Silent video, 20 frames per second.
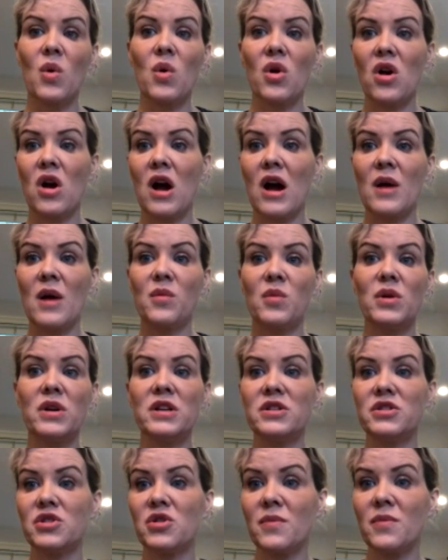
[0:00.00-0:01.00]
Or I
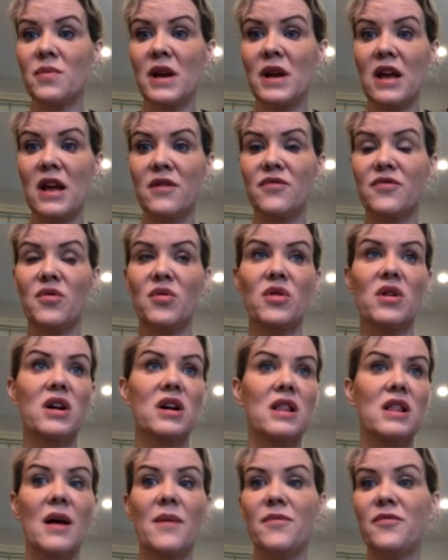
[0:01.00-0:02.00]
wouldn't terminate
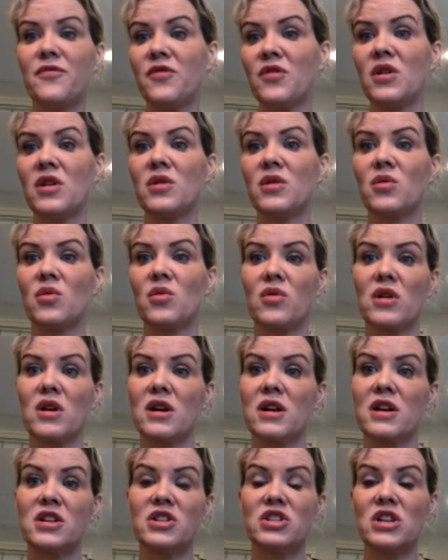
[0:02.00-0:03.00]
for a clubfoot
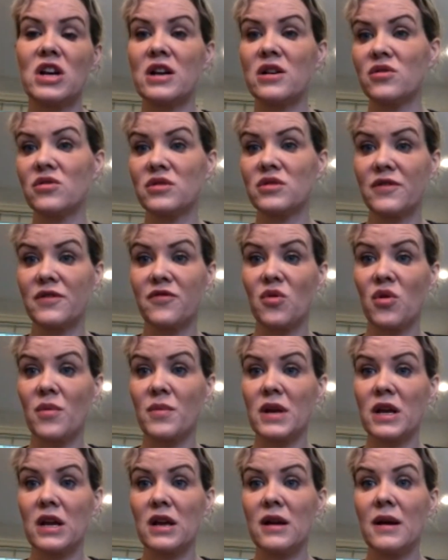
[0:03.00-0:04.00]
or a congenital
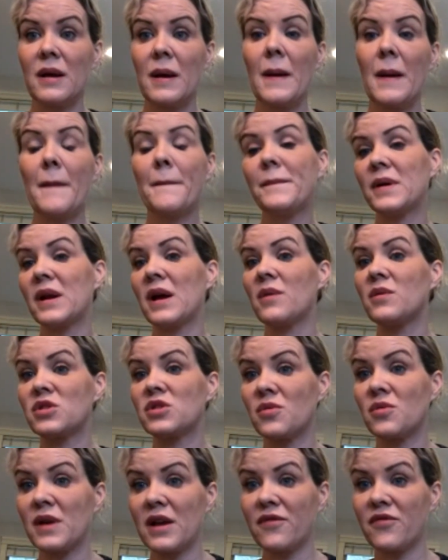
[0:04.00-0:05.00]
deformity, but I
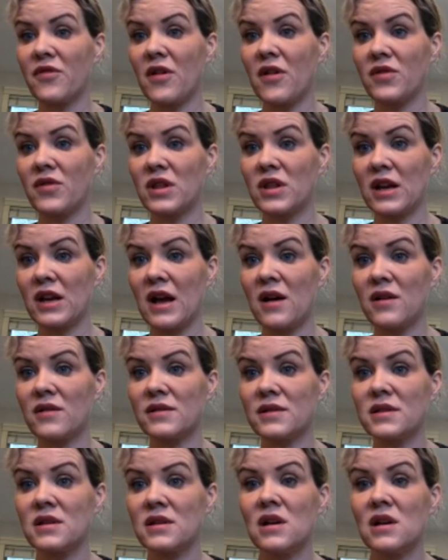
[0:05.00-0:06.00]
would terminate for everything
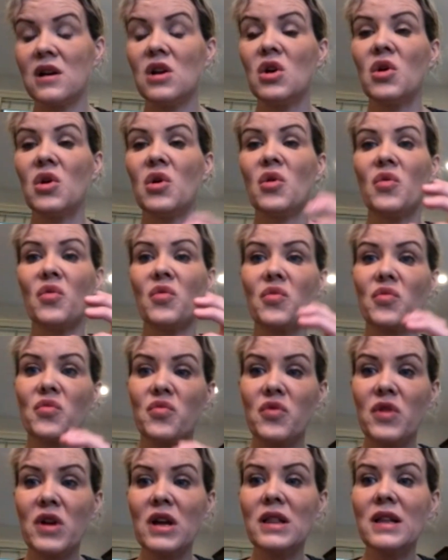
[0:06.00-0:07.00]
else.
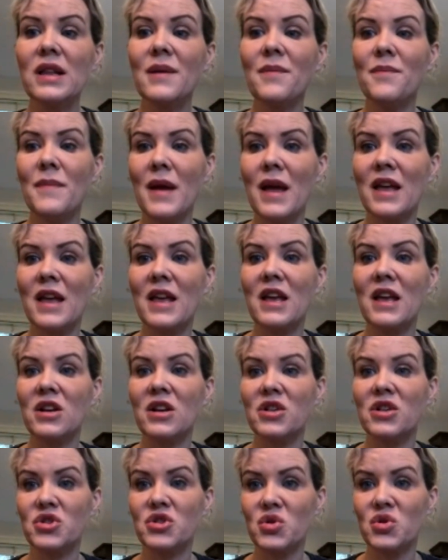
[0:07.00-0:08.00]
Really
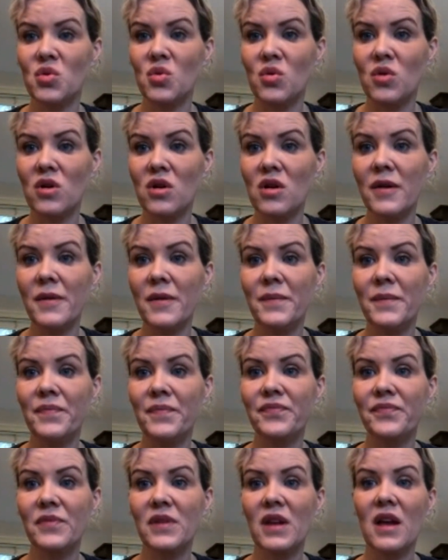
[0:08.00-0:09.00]
making sure
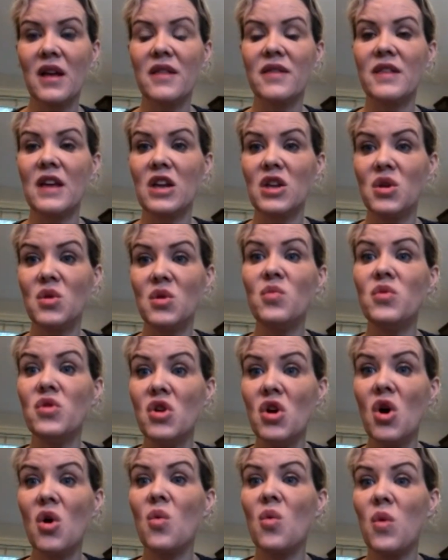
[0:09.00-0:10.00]
that
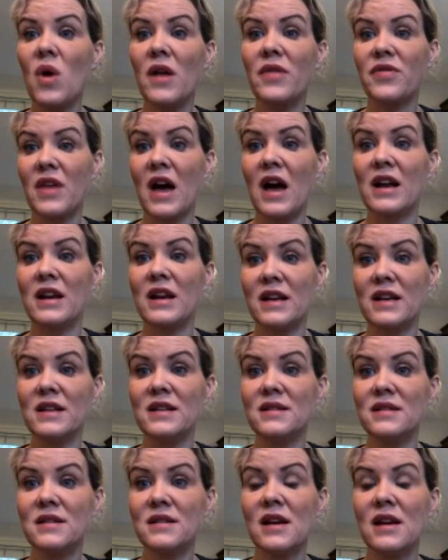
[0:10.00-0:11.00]
you know what that
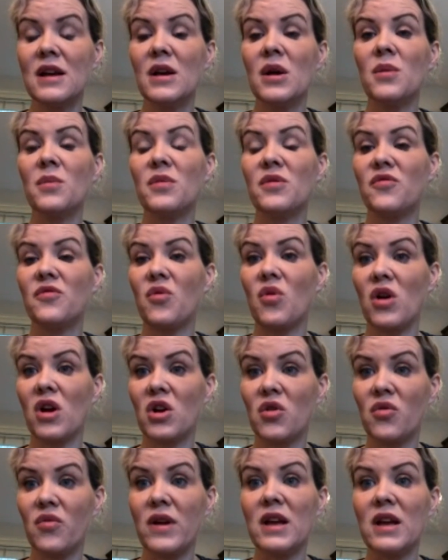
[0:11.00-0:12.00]
is
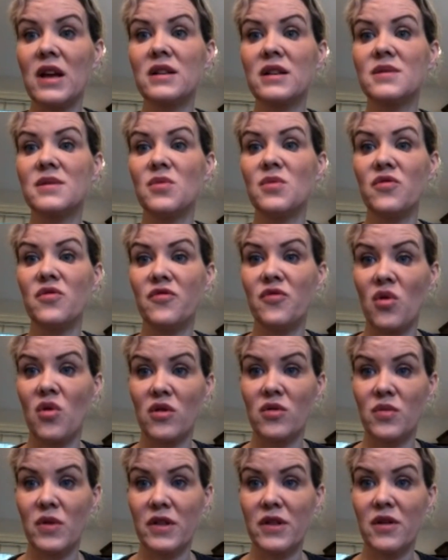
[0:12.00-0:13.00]
before agreeing to move
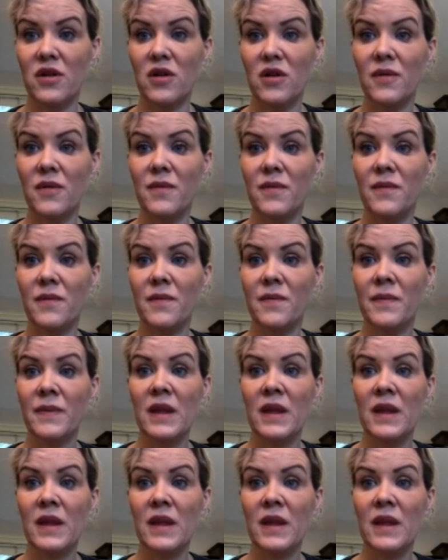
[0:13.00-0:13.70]
forward with her.